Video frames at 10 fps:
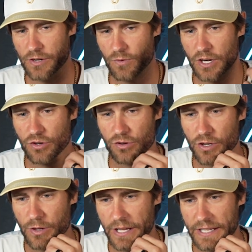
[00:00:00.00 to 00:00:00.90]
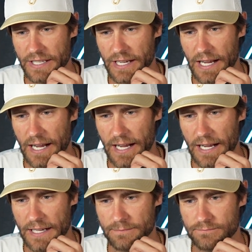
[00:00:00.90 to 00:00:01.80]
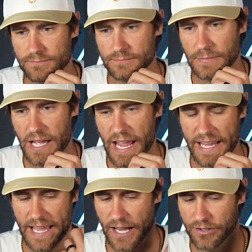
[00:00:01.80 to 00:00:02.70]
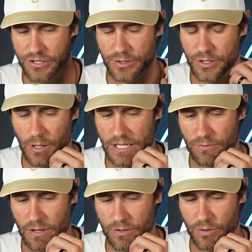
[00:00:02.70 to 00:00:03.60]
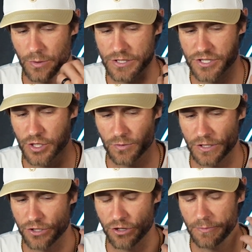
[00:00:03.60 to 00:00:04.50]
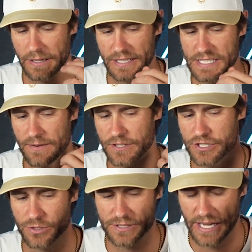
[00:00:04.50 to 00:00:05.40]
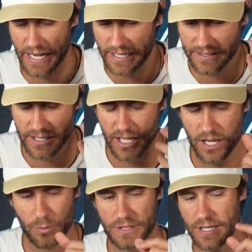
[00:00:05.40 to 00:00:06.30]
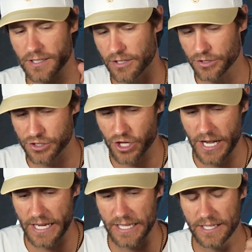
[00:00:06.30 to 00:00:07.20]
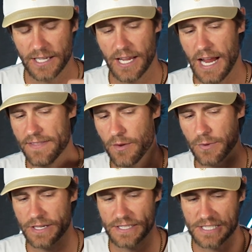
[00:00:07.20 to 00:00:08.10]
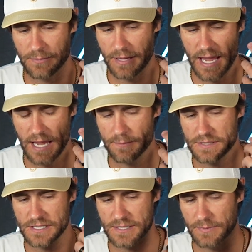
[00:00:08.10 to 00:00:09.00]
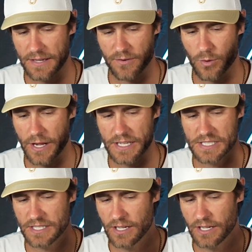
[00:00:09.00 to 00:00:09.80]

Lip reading: a recruiting hangout. You do like we used to do recruiting meetings every Tuesday night. We did a little training, and then we did some games and some giveaways,